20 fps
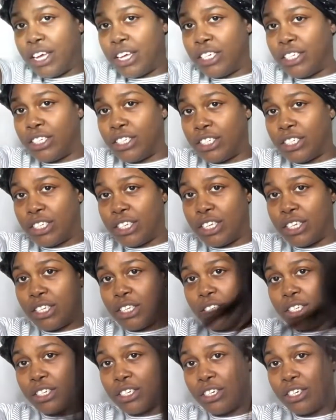inches
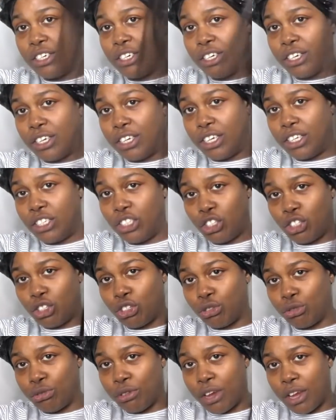is good. It's
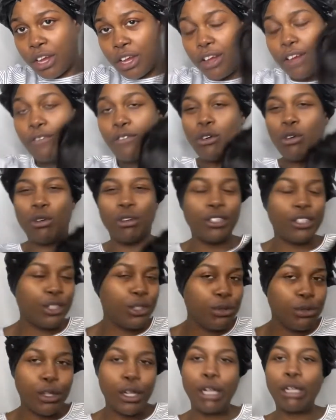straight. Of course,
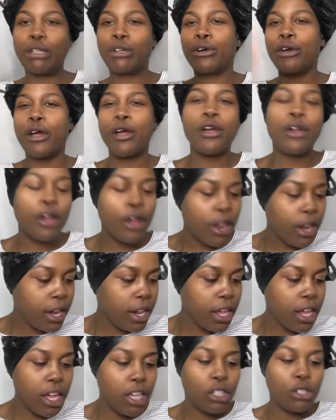you can curl
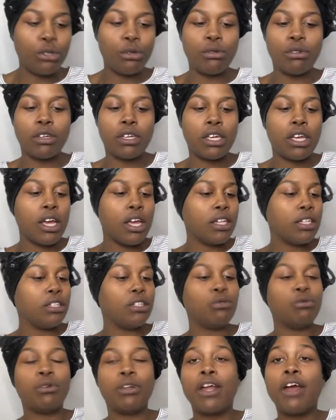it. You
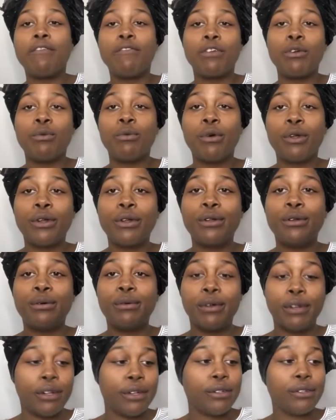can whatever you want to do
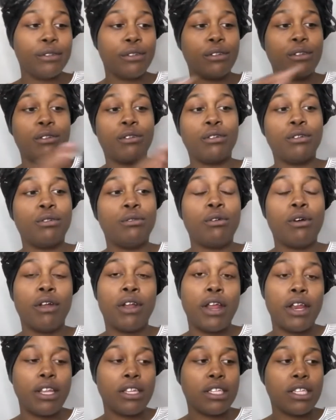with it. You can do all
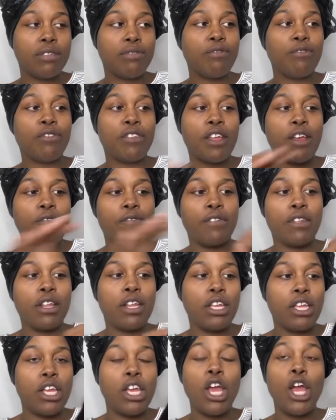that. It's
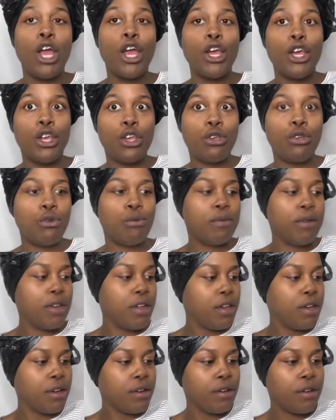definitely human
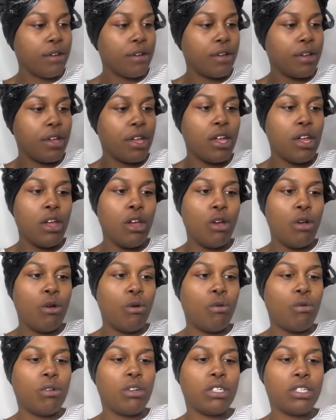hair.
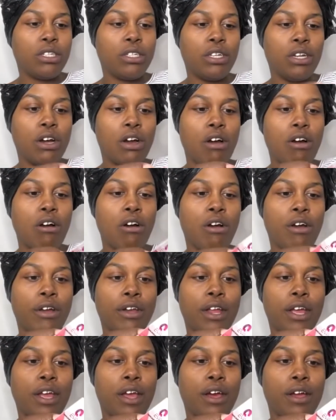What is this little
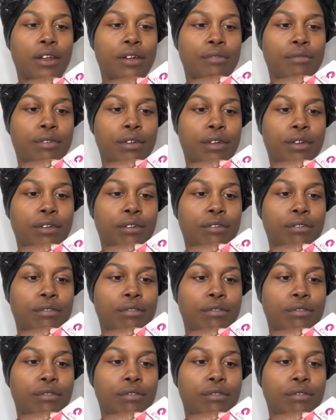card they got on there?